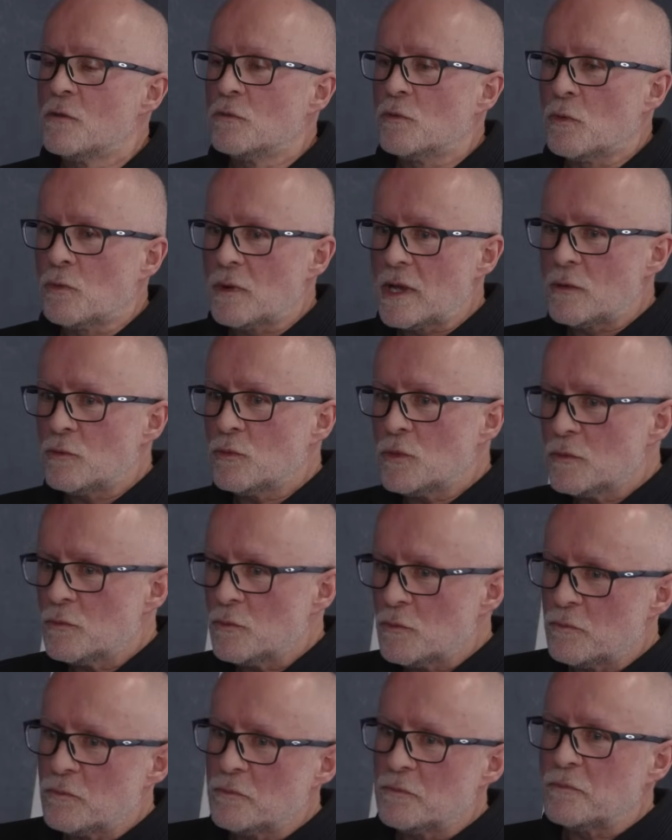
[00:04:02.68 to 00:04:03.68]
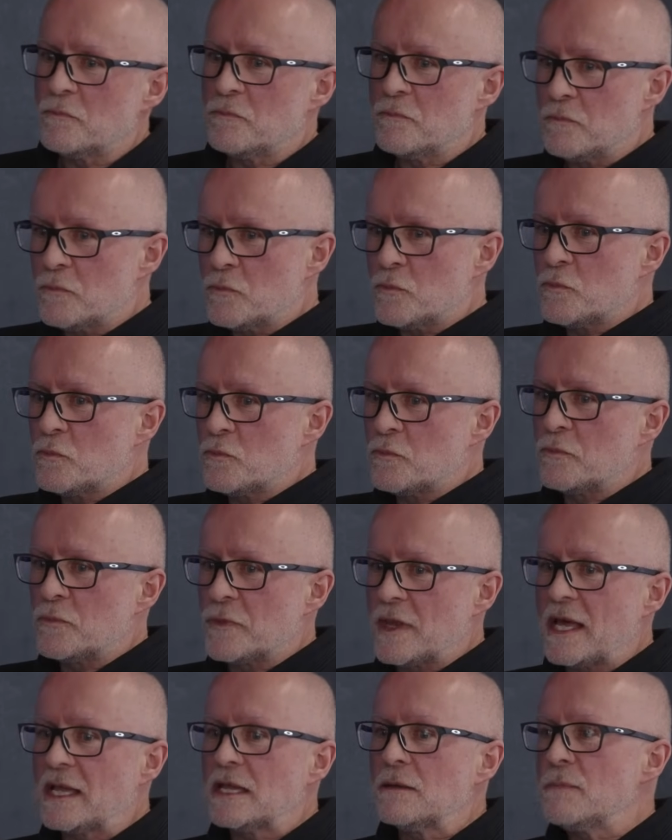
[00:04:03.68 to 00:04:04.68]
Well,
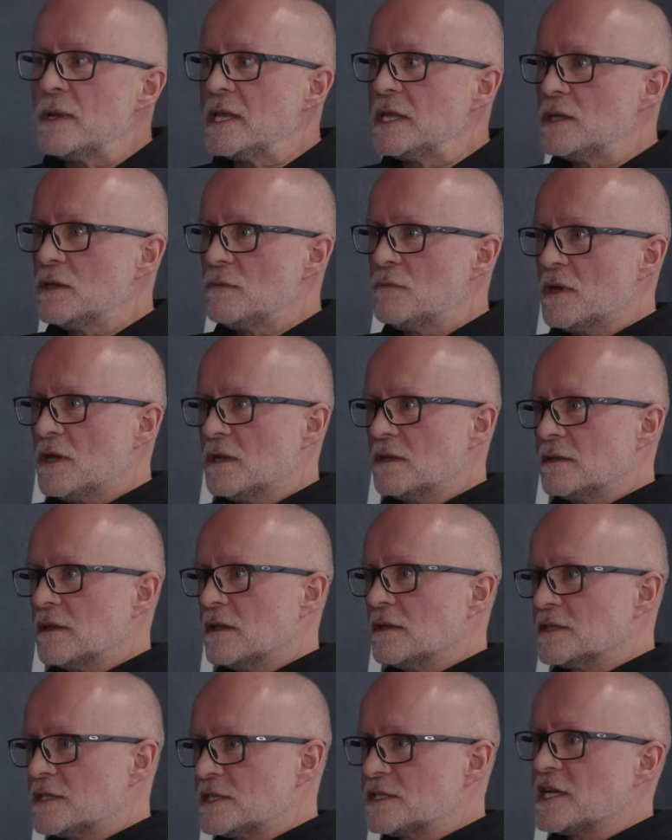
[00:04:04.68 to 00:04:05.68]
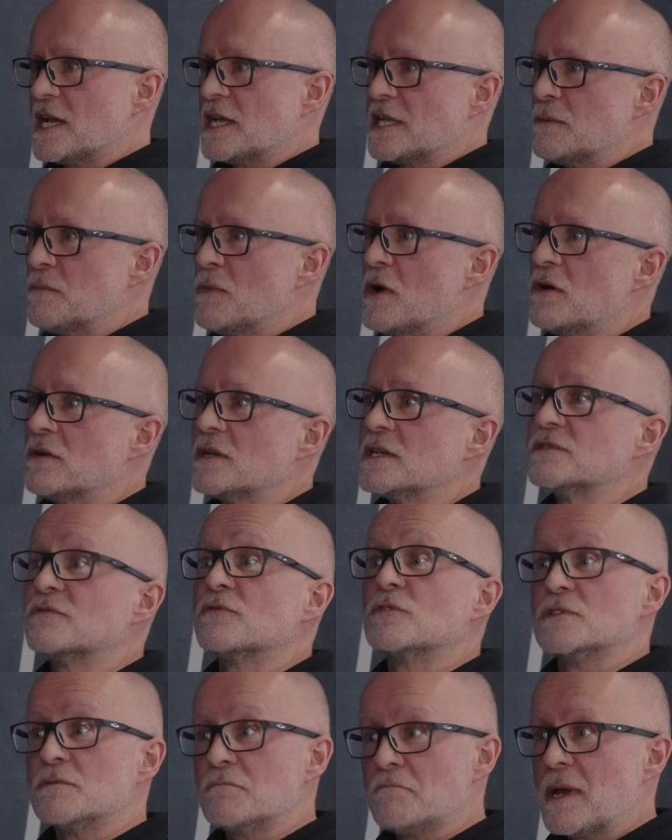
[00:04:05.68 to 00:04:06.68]
the aluminium and titanium markets
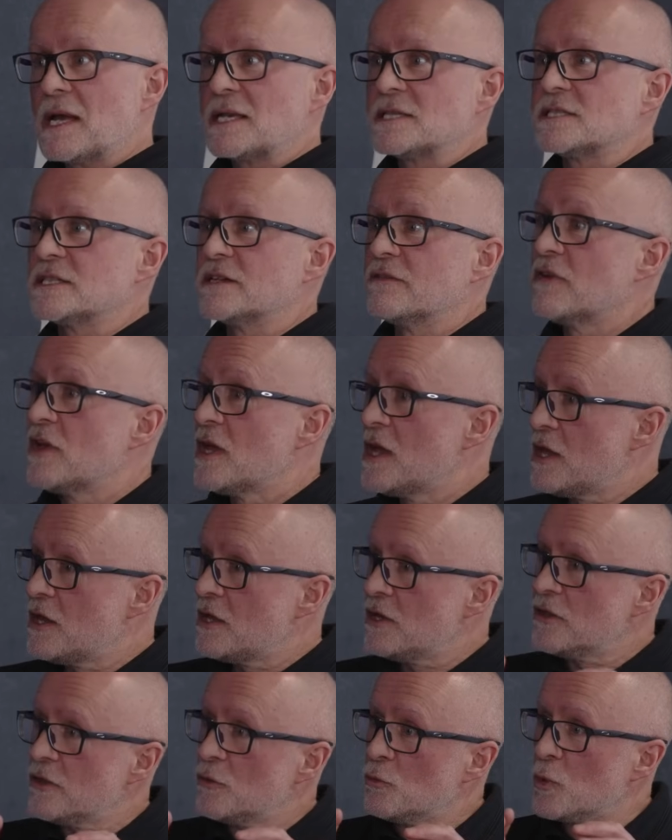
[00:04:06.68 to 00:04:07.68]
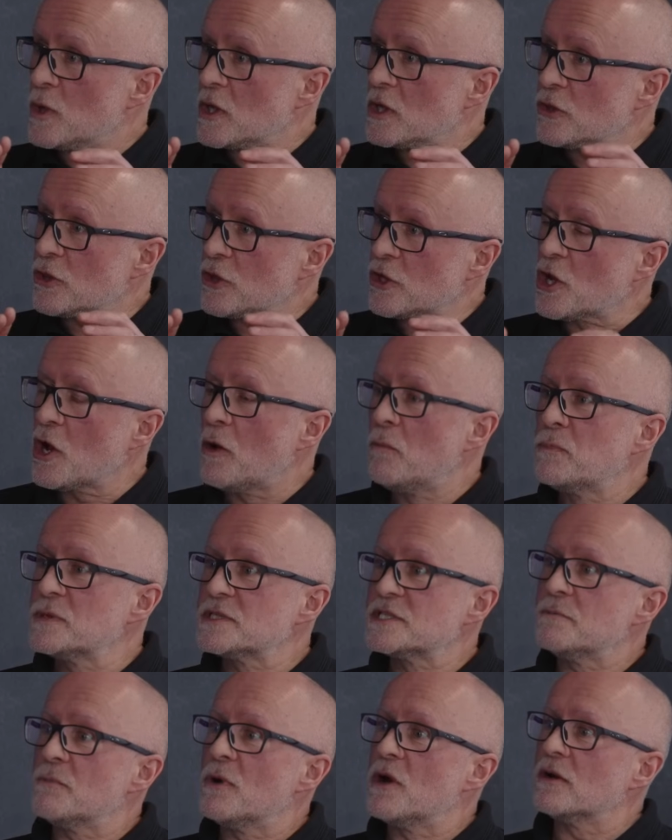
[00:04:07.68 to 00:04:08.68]
for us are massive. The
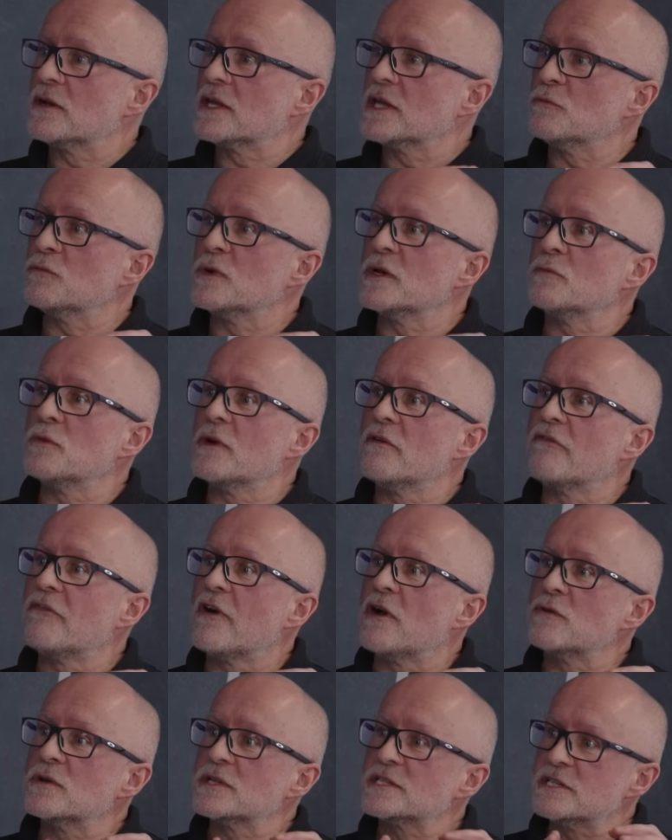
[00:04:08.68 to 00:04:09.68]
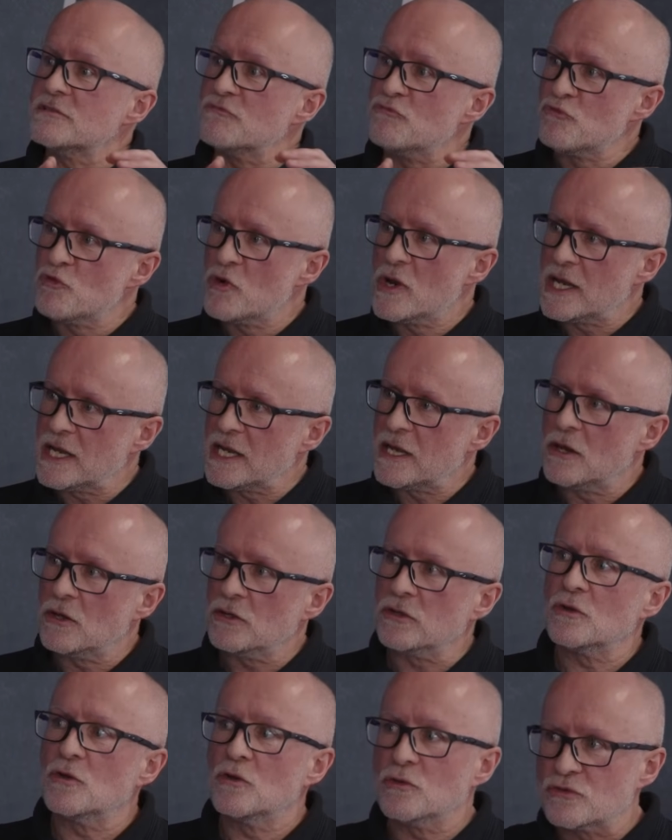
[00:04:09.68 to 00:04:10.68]
composite market, we're focusing really
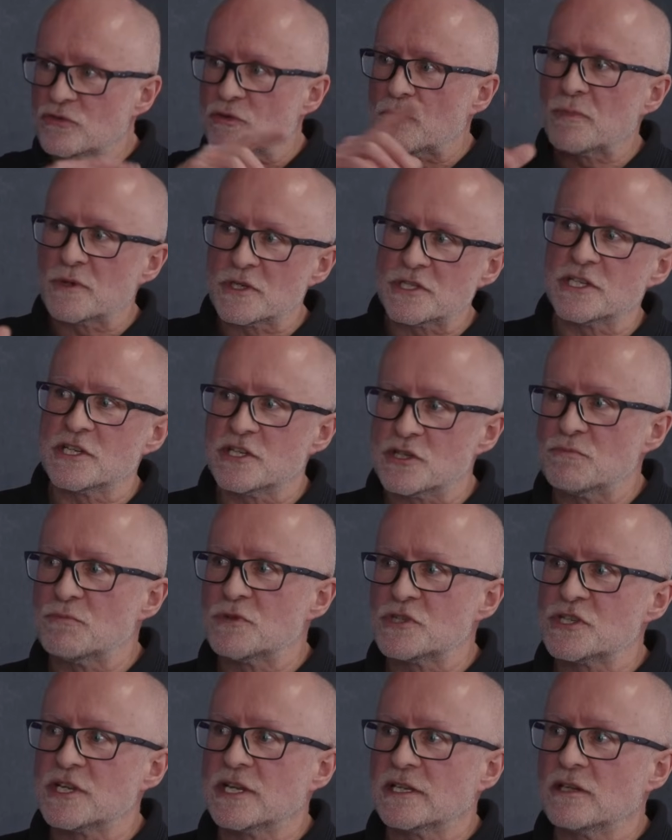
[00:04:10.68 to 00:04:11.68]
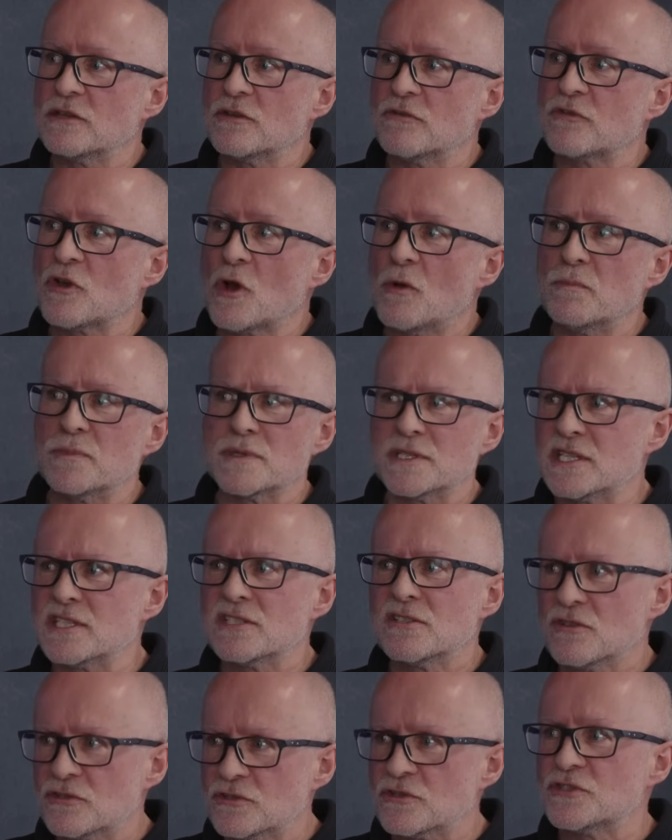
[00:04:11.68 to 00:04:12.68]
on ultra-precision machining of
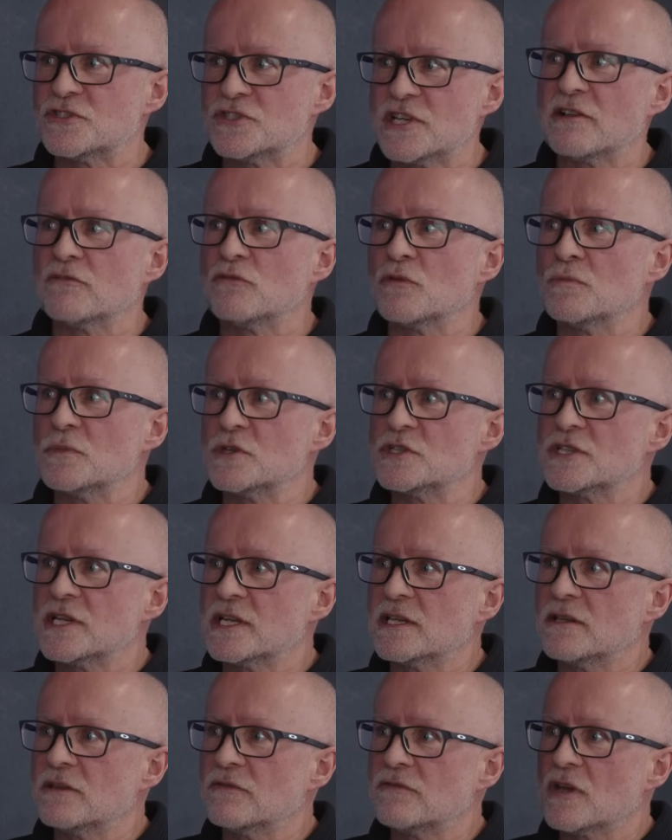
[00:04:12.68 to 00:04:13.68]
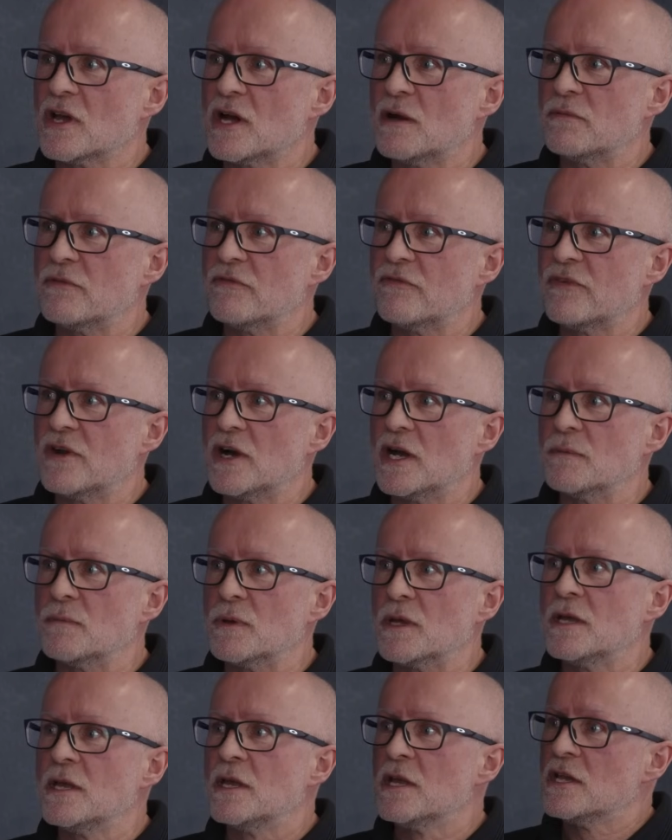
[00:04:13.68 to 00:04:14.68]
composites, not just general machining of carbon
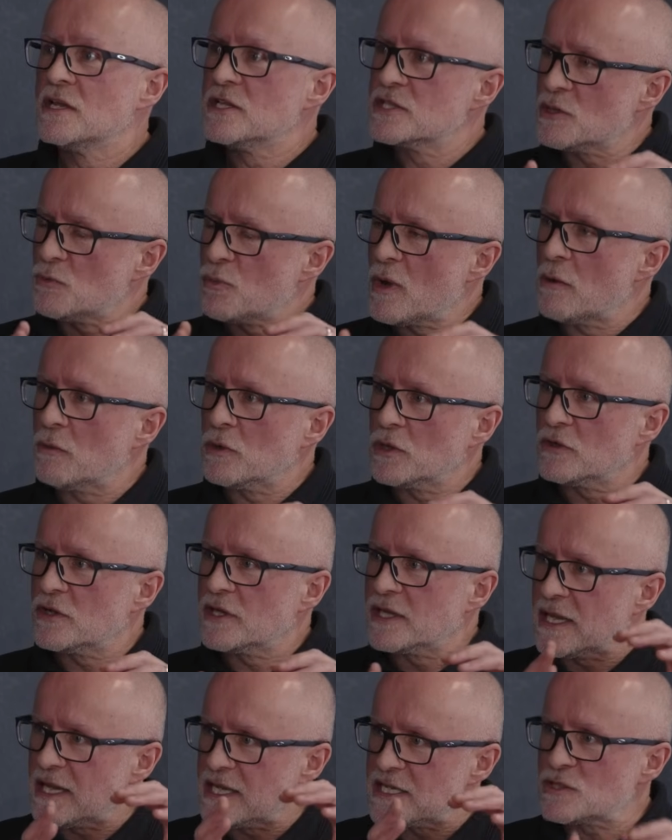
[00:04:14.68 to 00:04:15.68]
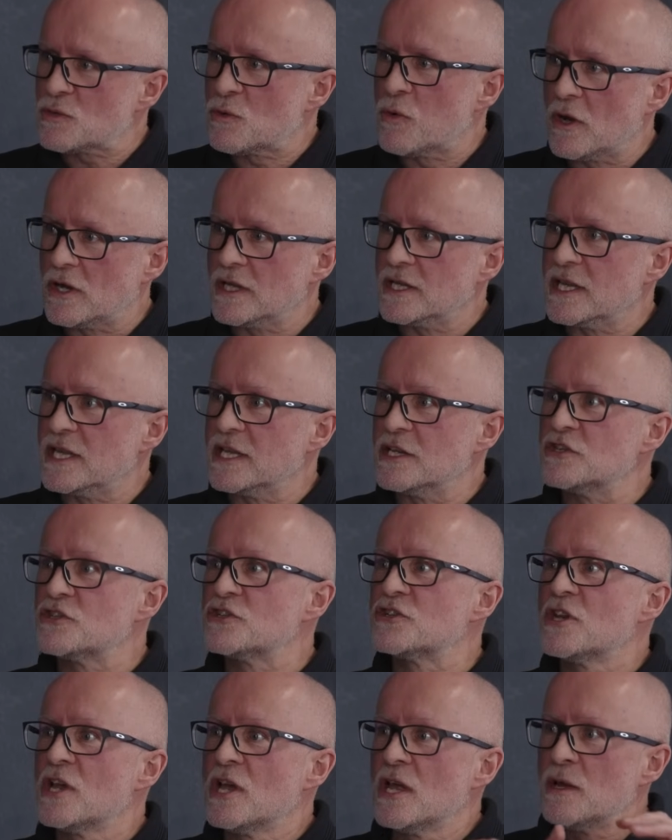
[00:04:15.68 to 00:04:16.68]
fibre. So where we're looking at is quite
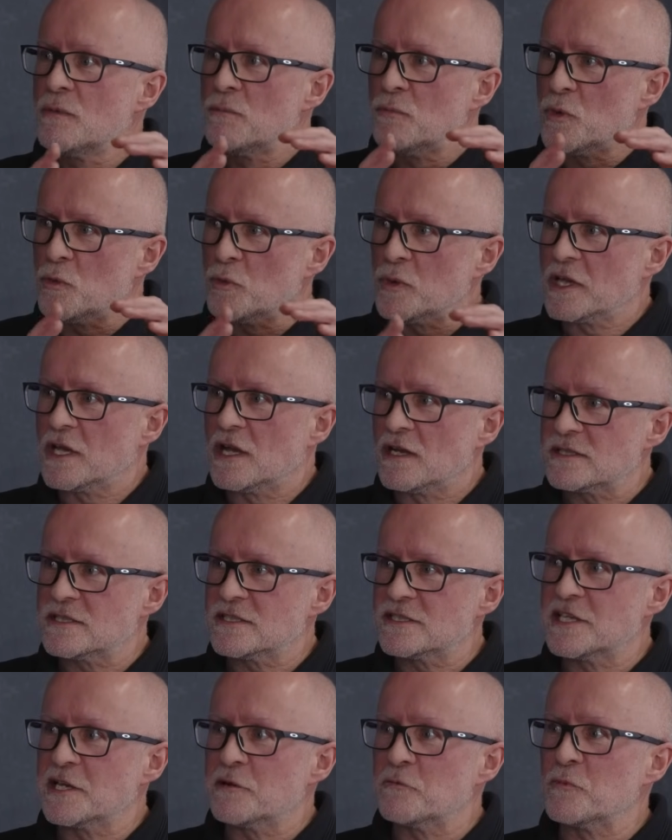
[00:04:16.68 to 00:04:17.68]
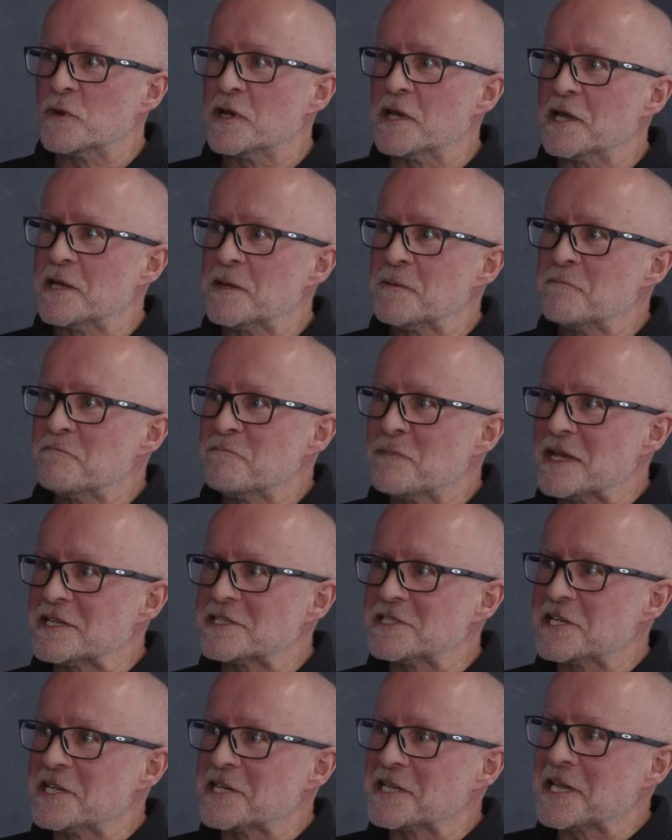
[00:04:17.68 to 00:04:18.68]
niche, but we like to think we're
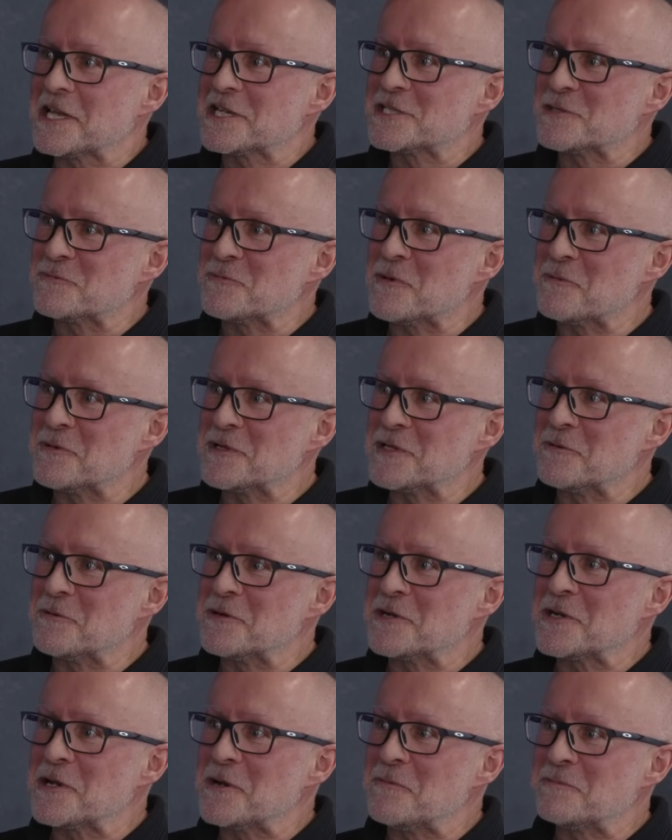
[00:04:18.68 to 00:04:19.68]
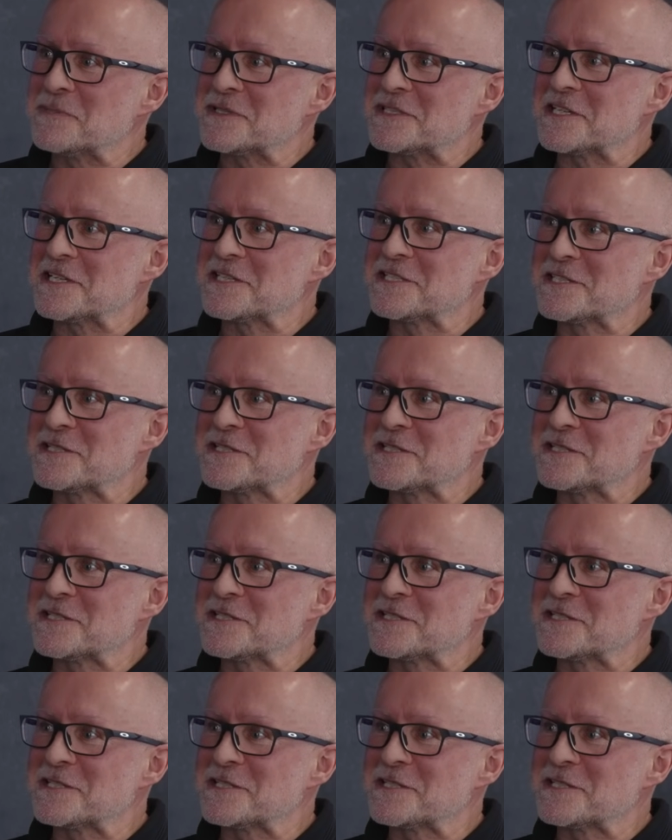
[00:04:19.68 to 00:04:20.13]
best in class at what we do on composites.